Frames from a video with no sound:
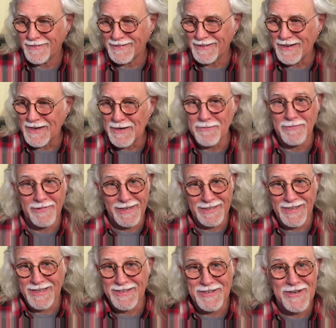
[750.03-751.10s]
It
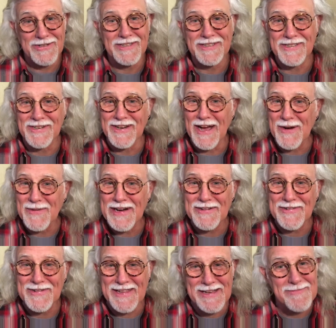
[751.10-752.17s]
doesn't usually turn out well
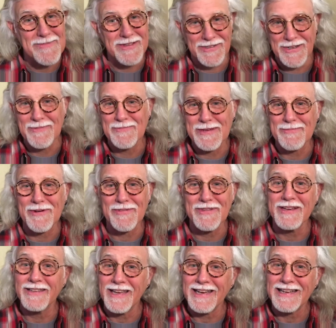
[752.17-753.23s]
for them, but some people
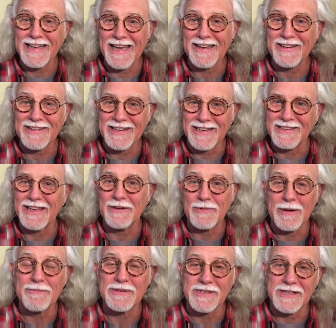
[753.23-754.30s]
think they can handle it and they
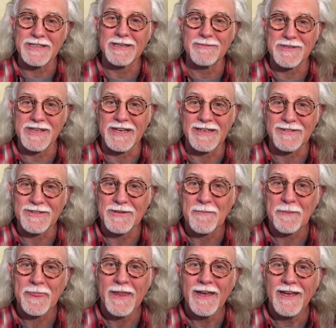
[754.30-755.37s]
represent themselves.
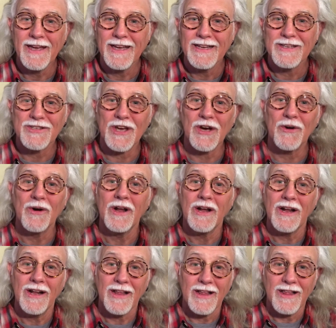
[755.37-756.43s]
So
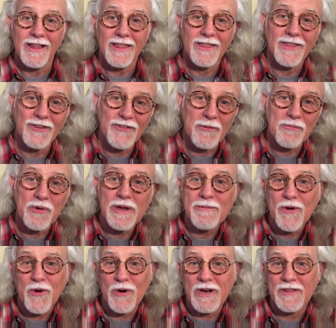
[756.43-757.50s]
the Supreme
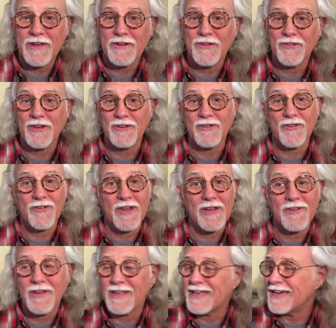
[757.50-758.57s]
Court in their decision
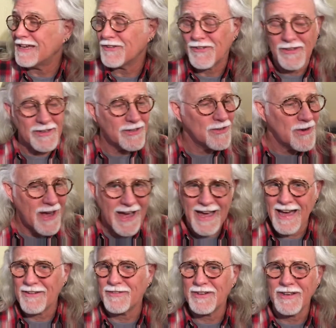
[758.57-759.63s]
says, yes, you
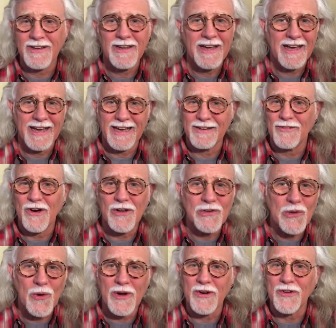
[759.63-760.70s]
have to have a
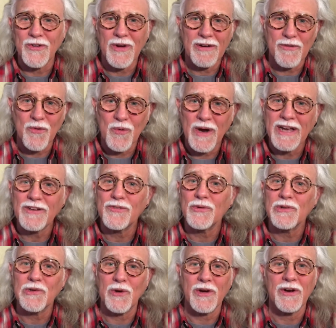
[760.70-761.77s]
lawyer. You have a right to a
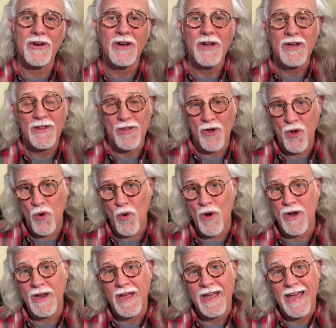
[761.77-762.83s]
lawyer. The
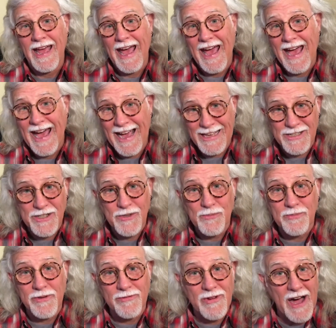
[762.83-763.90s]
court has to
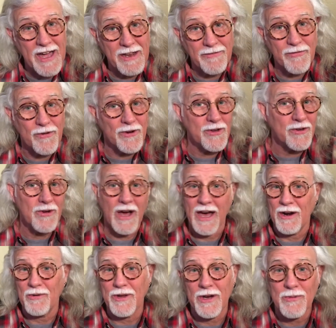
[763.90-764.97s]
provide it for you. I
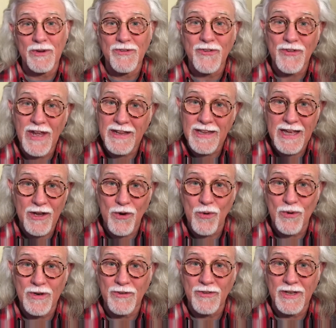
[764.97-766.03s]
don't care what state that
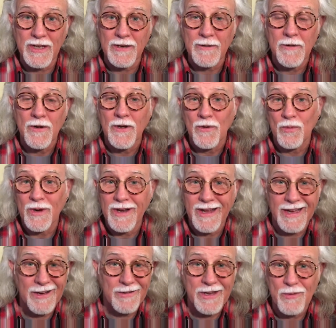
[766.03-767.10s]
court is in, what
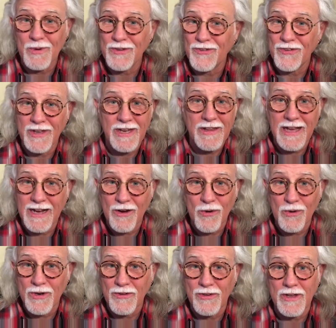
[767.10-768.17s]
county, what city that
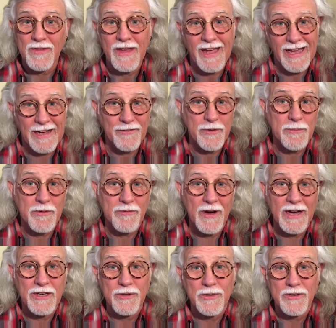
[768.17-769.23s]
court is in. They have to
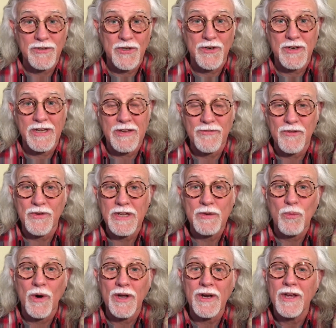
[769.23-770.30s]
provide you an attorney if you need
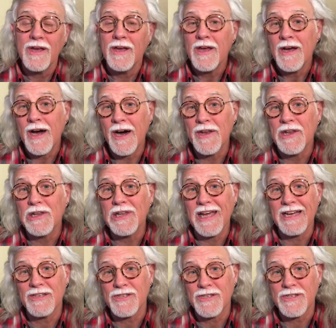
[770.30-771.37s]
one,
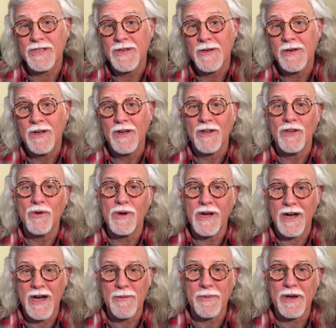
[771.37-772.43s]
unless you
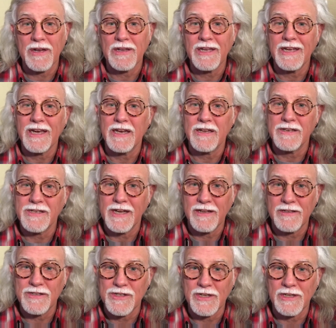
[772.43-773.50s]
competently and
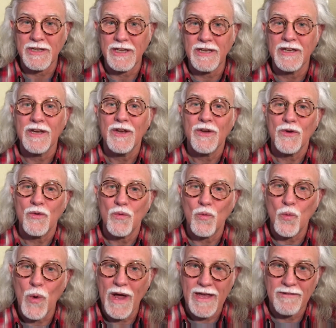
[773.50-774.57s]
intelligently
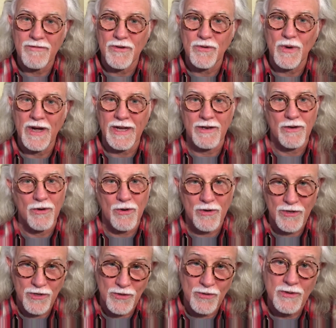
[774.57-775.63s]
waive your right or
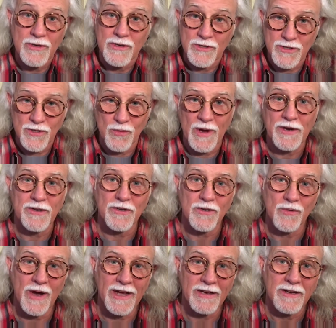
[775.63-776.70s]
you surrender your
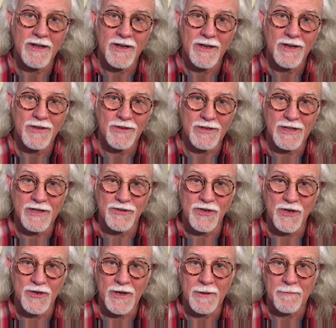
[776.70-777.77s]
right to the
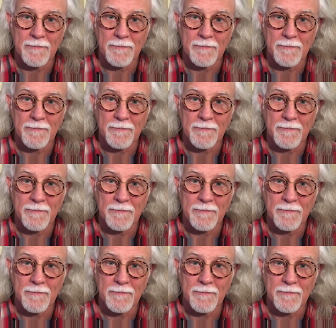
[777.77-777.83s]
attorney.